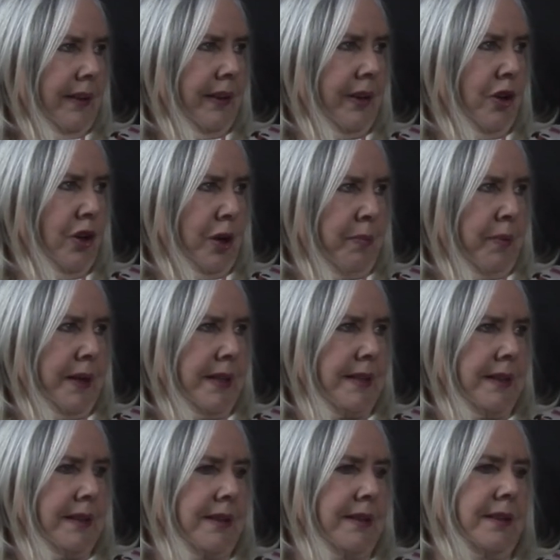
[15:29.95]
they all
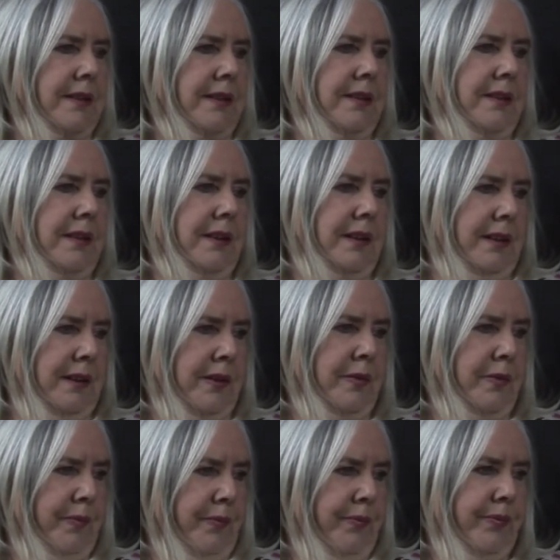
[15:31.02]
appreciated
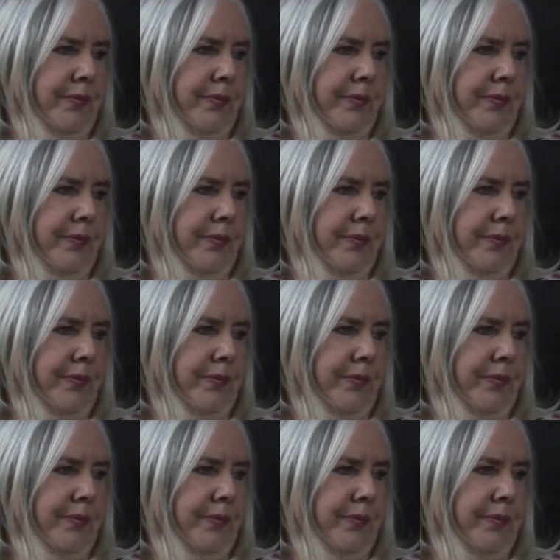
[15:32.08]
um,